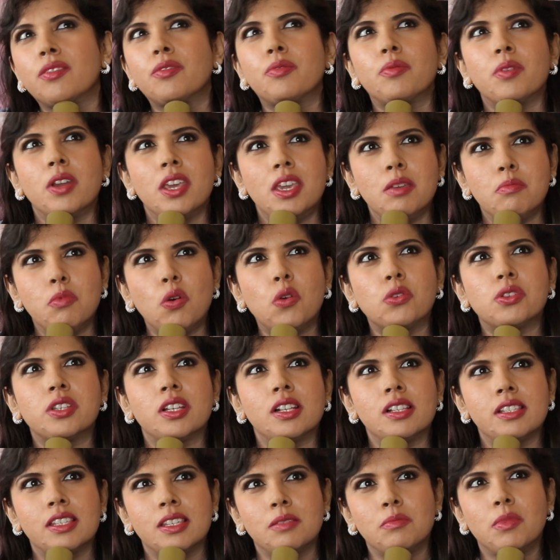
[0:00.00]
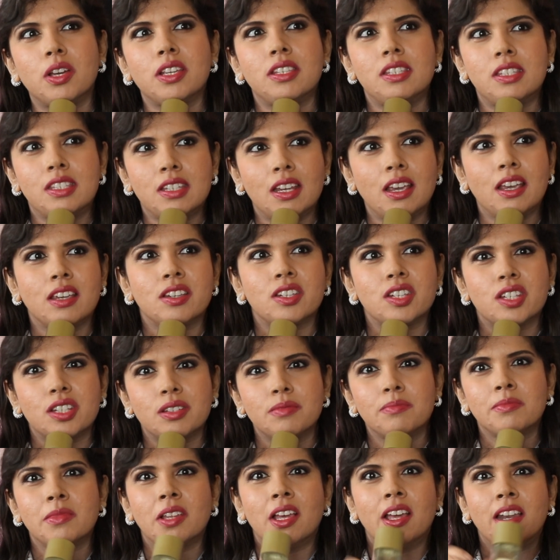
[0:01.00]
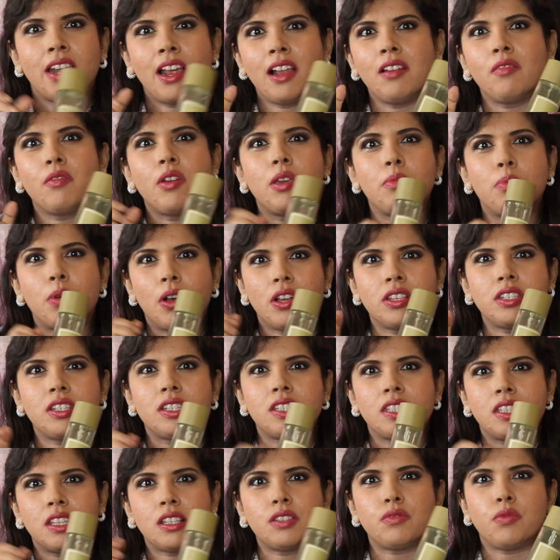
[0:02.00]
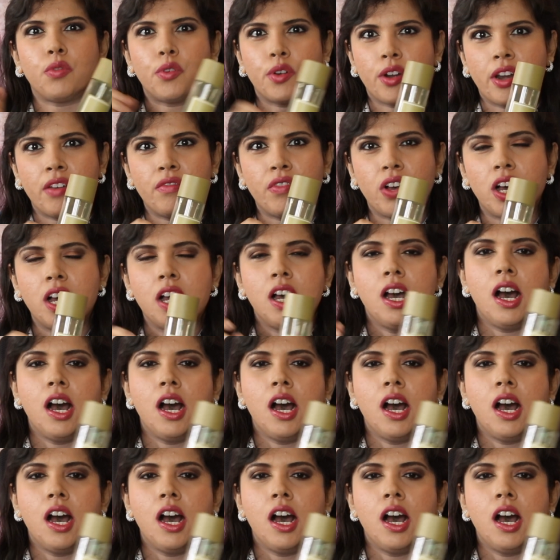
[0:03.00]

three bottles in my stash. And I'll repurchase this forever,